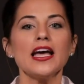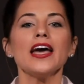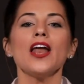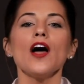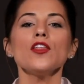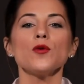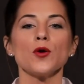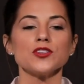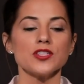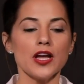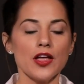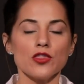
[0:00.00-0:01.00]
In other
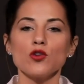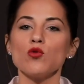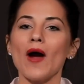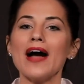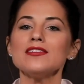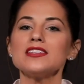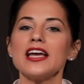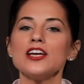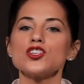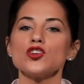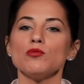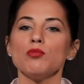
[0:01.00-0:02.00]
words, the
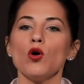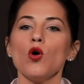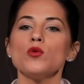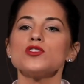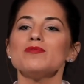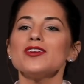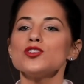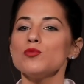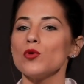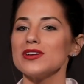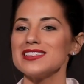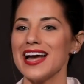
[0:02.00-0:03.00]
gravitational pull was
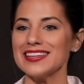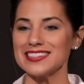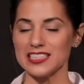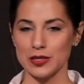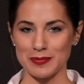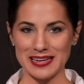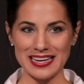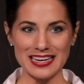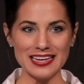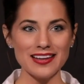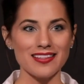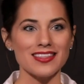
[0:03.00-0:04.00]
much more intense at the
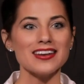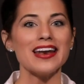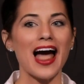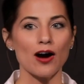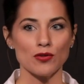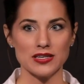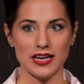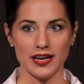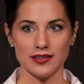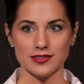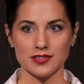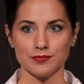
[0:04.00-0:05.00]
beginning than
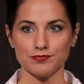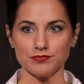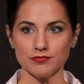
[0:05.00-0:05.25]
nowadays.